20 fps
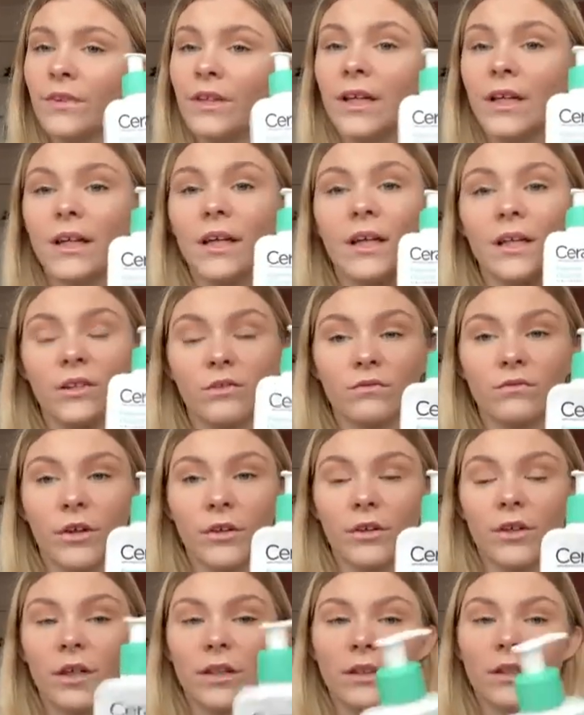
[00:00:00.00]
And it's very
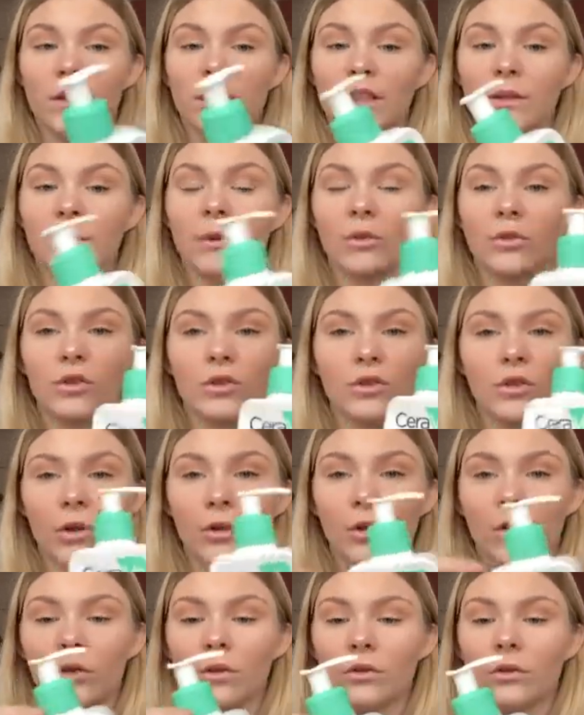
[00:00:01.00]
nice. It smells so
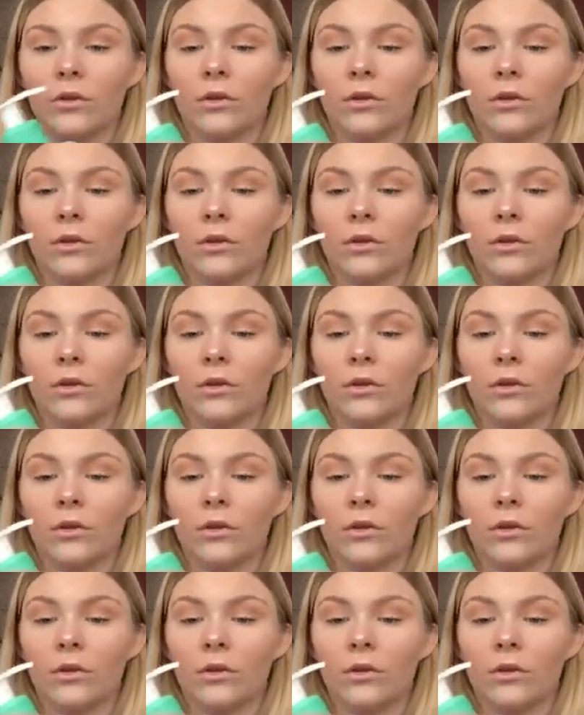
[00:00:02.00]
good.